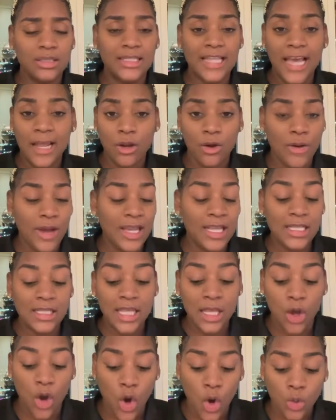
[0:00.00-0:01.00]
debt or
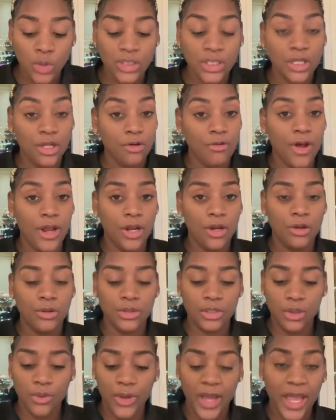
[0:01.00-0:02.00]
anything owed to the
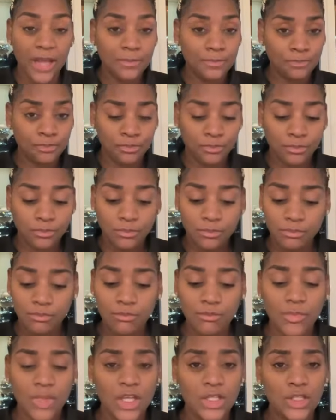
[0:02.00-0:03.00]
creditors, okay?
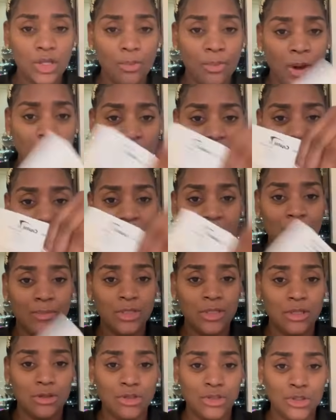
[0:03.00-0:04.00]
So part of that, I'm
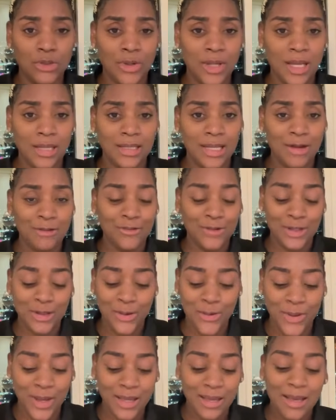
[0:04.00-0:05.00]
just going to show y'all that really
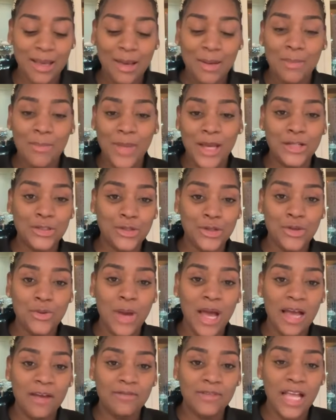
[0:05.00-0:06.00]
quick. Make sure you
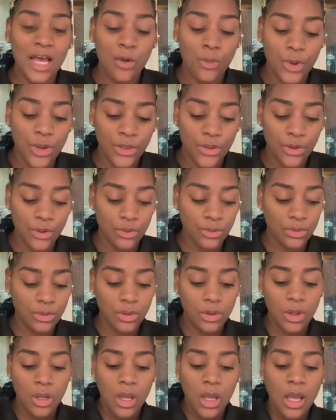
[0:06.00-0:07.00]
have that with you.
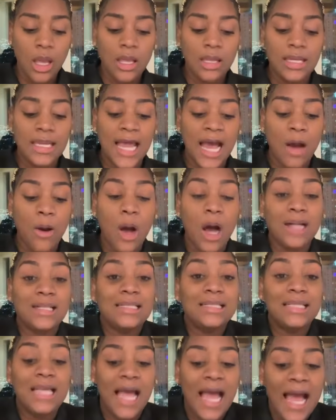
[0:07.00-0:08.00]
Now,
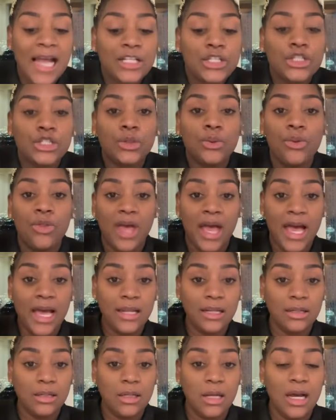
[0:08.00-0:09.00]
attached to
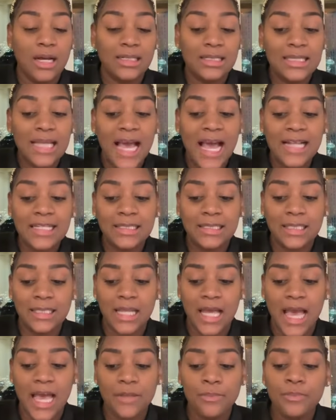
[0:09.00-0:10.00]

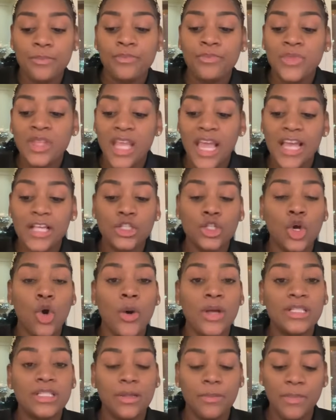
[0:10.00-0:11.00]
that is
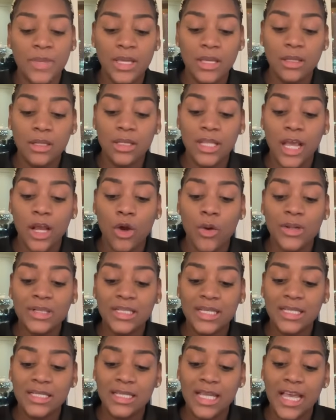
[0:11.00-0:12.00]
going to be, they're going
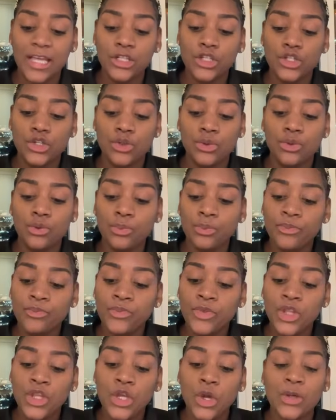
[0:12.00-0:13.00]
to send you
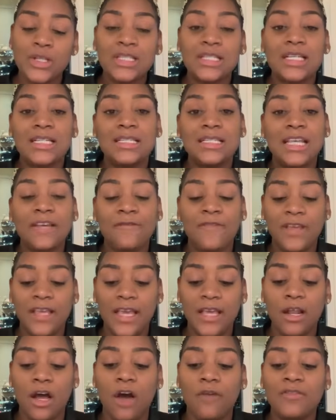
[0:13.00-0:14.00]
your
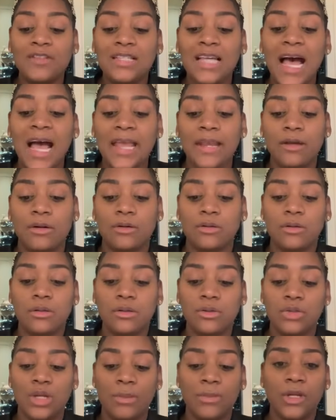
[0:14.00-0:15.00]
certificate of title.
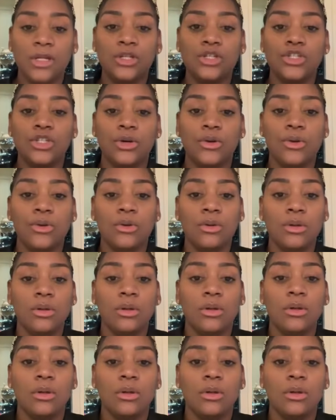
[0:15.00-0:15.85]
So I'm going to show you